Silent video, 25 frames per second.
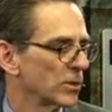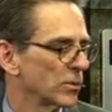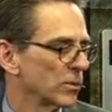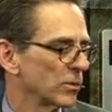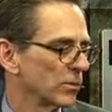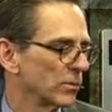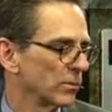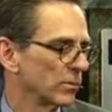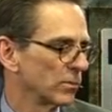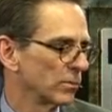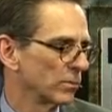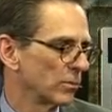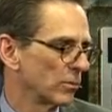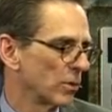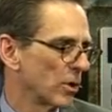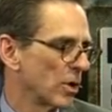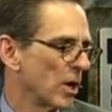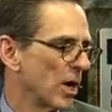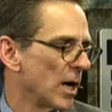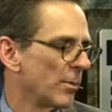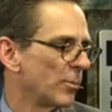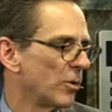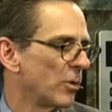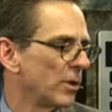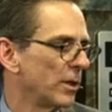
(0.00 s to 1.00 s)
So
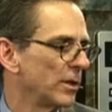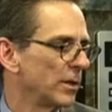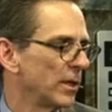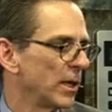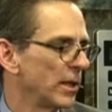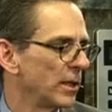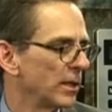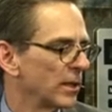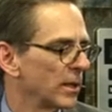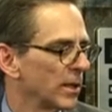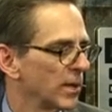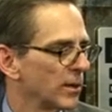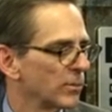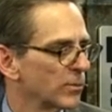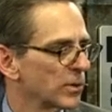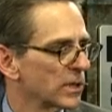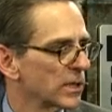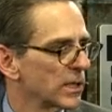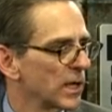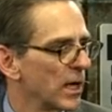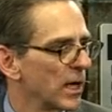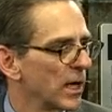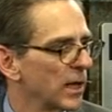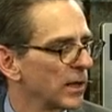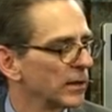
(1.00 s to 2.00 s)
copper at
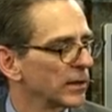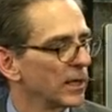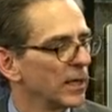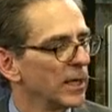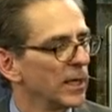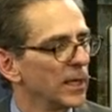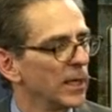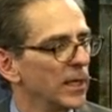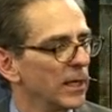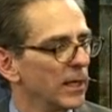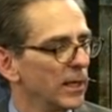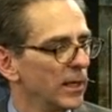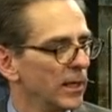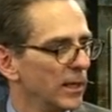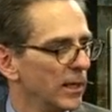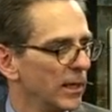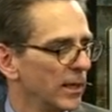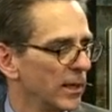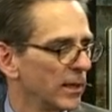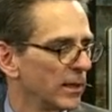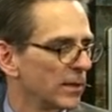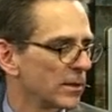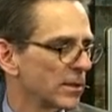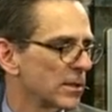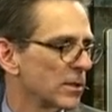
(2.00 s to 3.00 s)
99%,
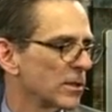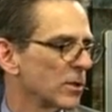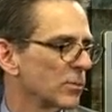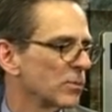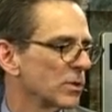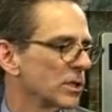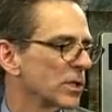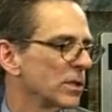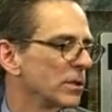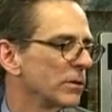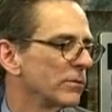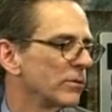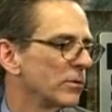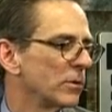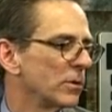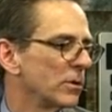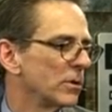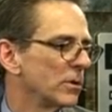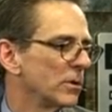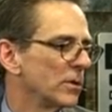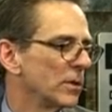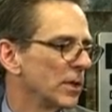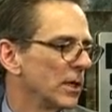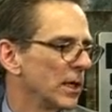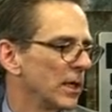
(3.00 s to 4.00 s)
and some
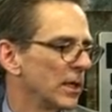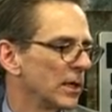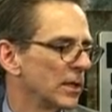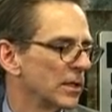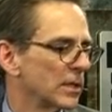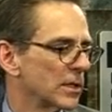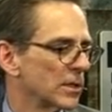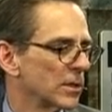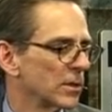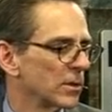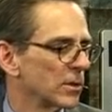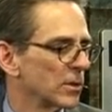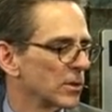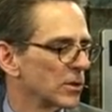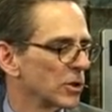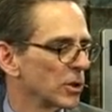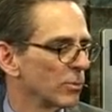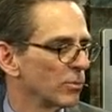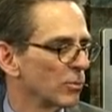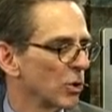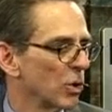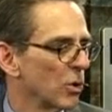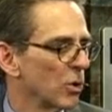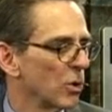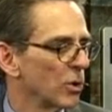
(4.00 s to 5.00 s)
silver and
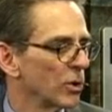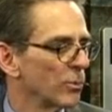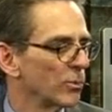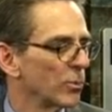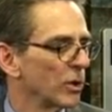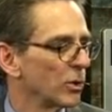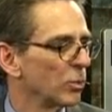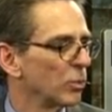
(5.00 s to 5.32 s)
some gold.